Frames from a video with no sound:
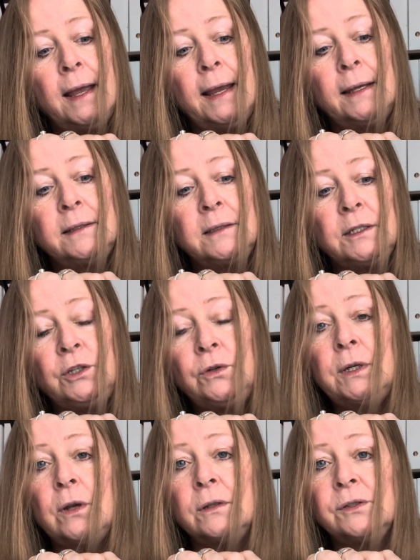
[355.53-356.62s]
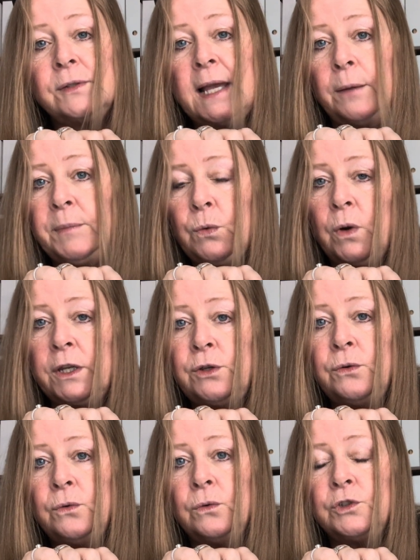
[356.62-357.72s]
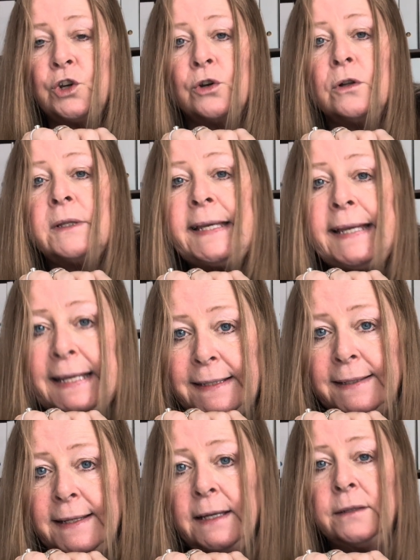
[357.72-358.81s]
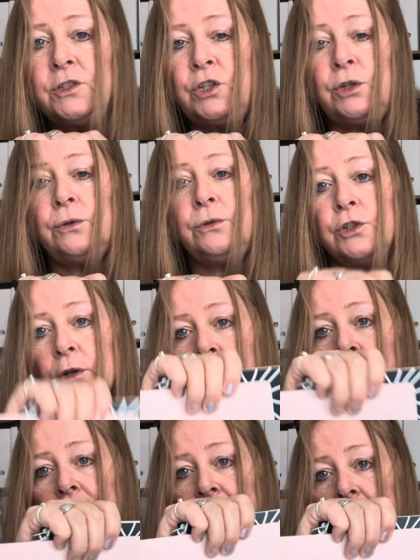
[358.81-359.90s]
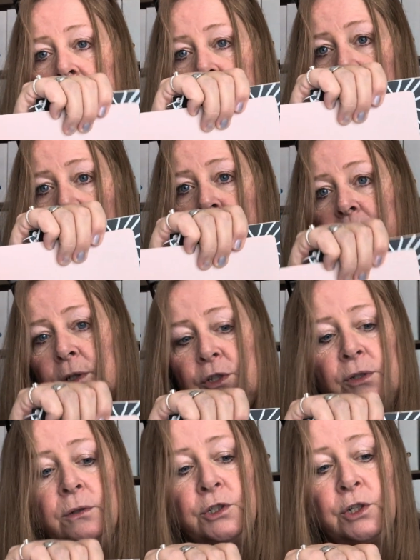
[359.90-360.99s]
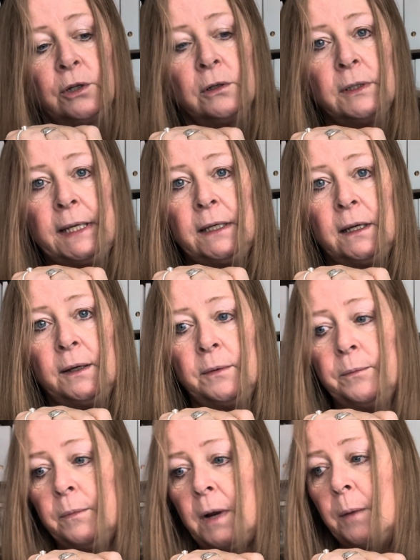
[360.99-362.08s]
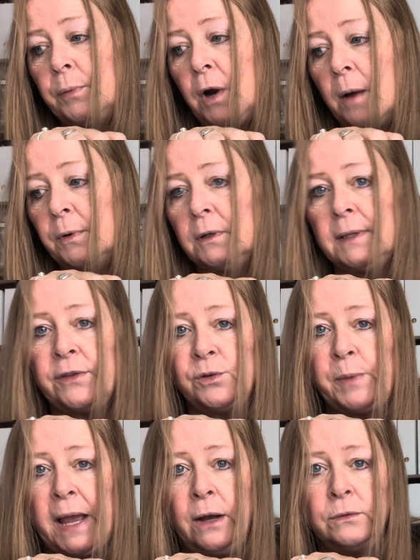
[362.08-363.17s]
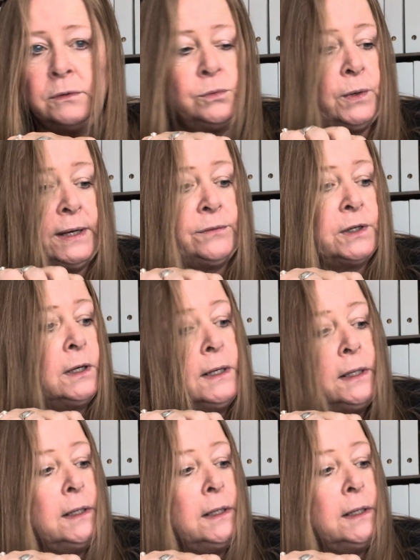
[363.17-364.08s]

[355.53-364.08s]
And you can also tell me what you journal in. Do you journal in a notebook? Do you journal in a proper leather bound, whatever